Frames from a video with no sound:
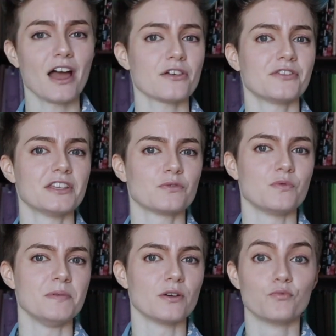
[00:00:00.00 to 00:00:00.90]
I thought this would
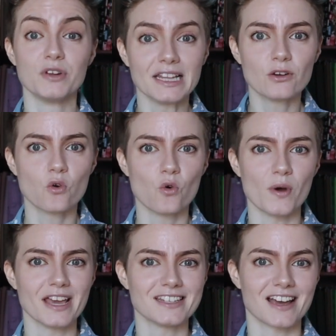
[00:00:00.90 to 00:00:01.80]
be a really cool
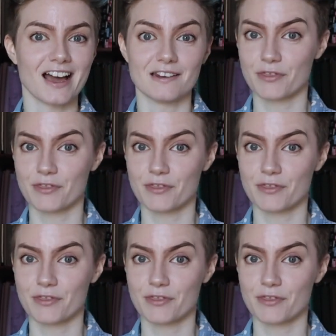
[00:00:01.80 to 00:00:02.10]
way to kind of